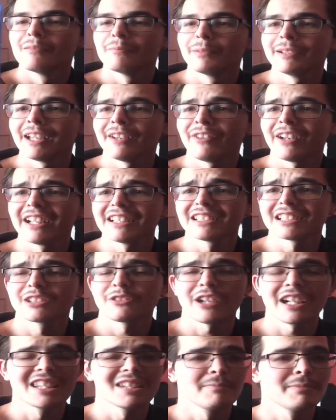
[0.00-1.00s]
But yeah, I think it
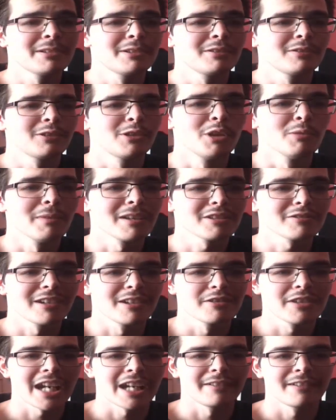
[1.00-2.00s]
just tried to be too much
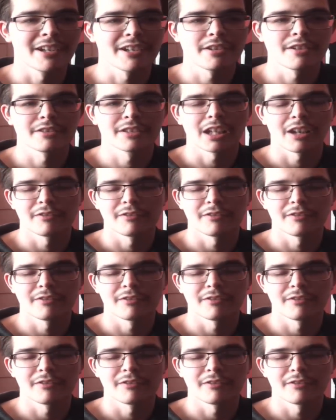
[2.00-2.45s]
like Generations,